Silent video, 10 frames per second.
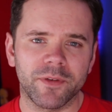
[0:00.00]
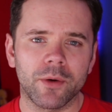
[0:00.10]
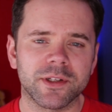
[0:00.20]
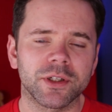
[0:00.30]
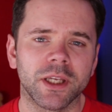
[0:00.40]
if I
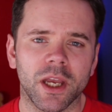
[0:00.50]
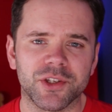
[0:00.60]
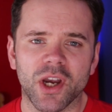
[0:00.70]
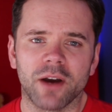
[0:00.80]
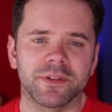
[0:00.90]
was looking at a
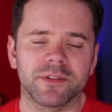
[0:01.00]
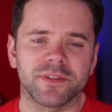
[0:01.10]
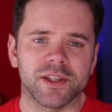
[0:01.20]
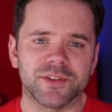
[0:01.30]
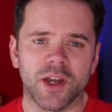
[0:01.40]
chart for the
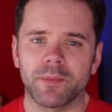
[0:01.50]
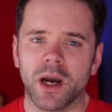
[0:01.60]
first time,